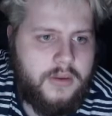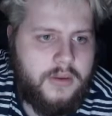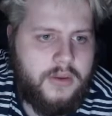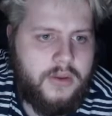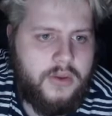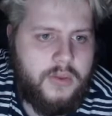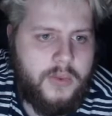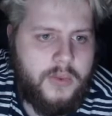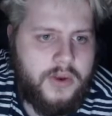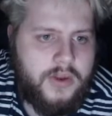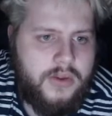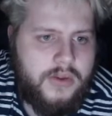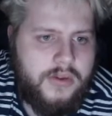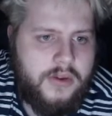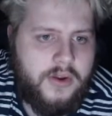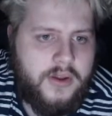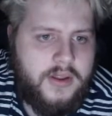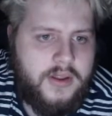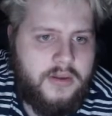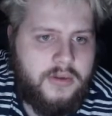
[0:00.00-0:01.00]
You will
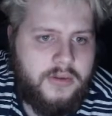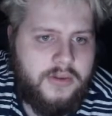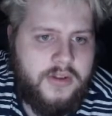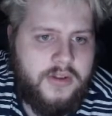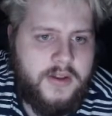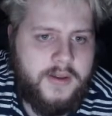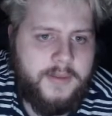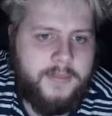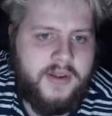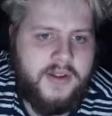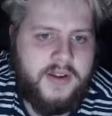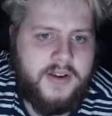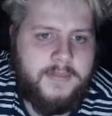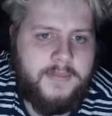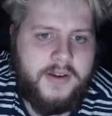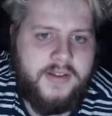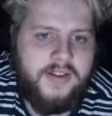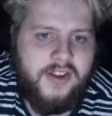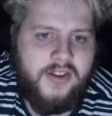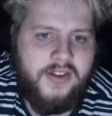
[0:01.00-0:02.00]
consolidate your starting position
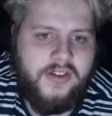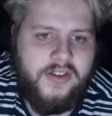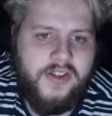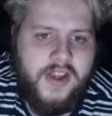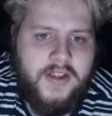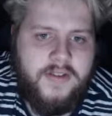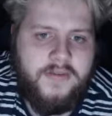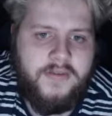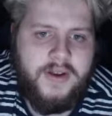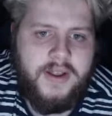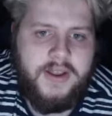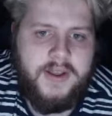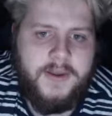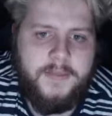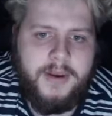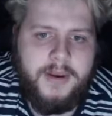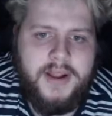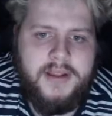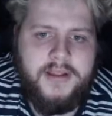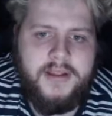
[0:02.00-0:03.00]
by successfully
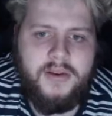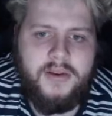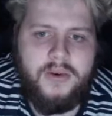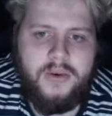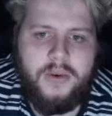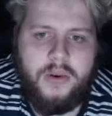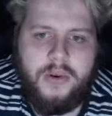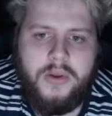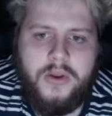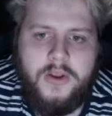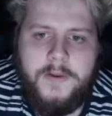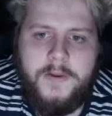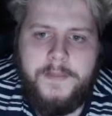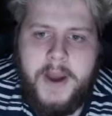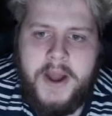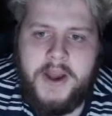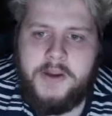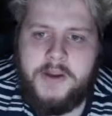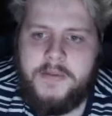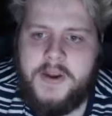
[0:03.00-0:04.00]
completing all new
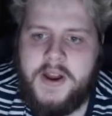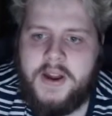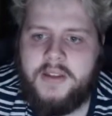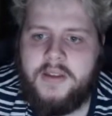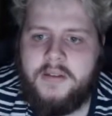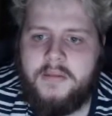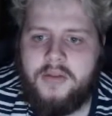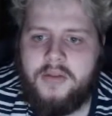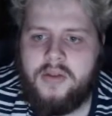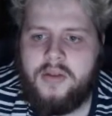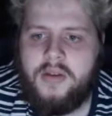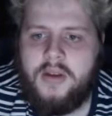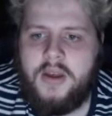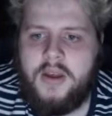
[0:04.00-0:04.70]
match objectives.